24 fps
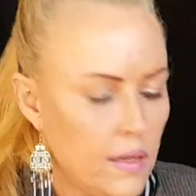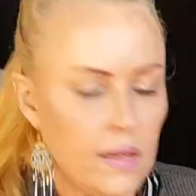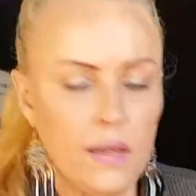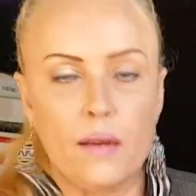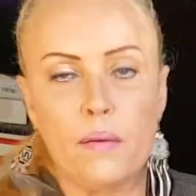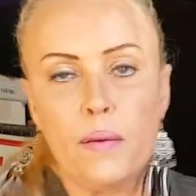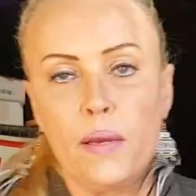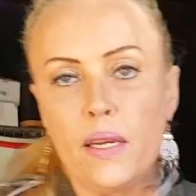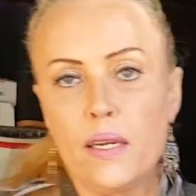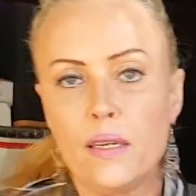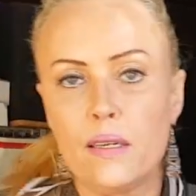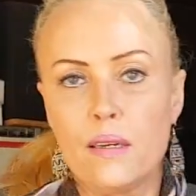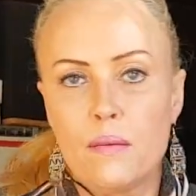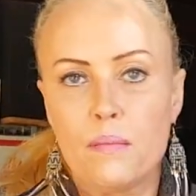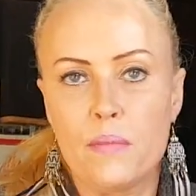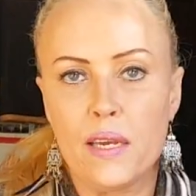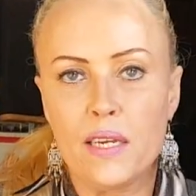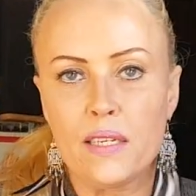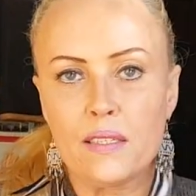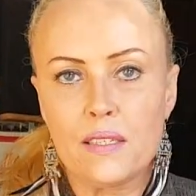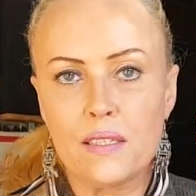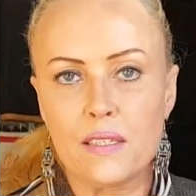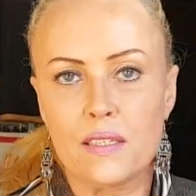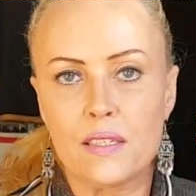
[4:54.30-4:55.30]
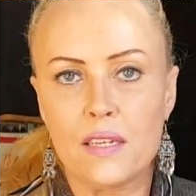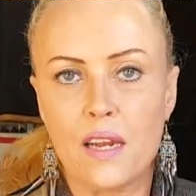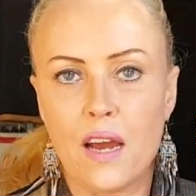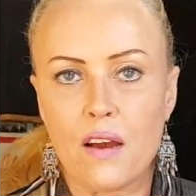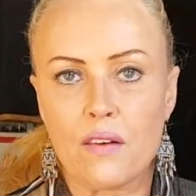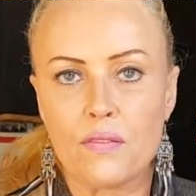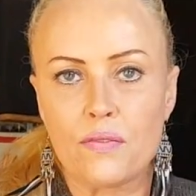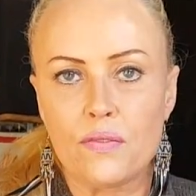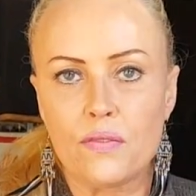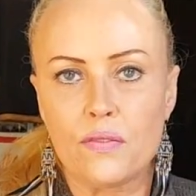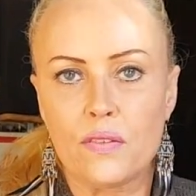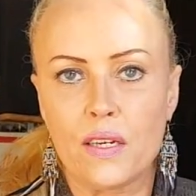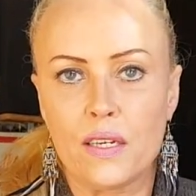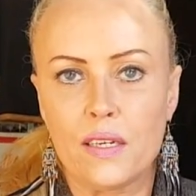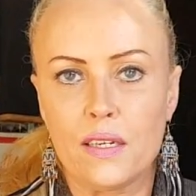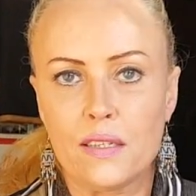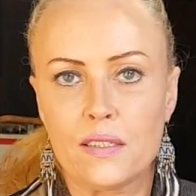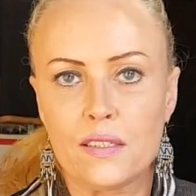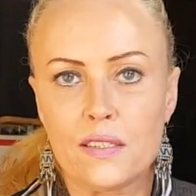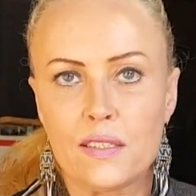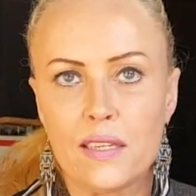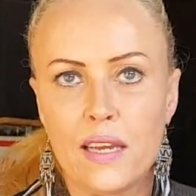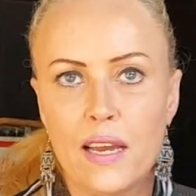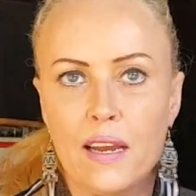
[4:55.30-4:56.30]
I mean, amazing stuff. And
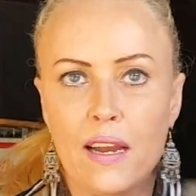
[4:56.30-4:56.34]
it's,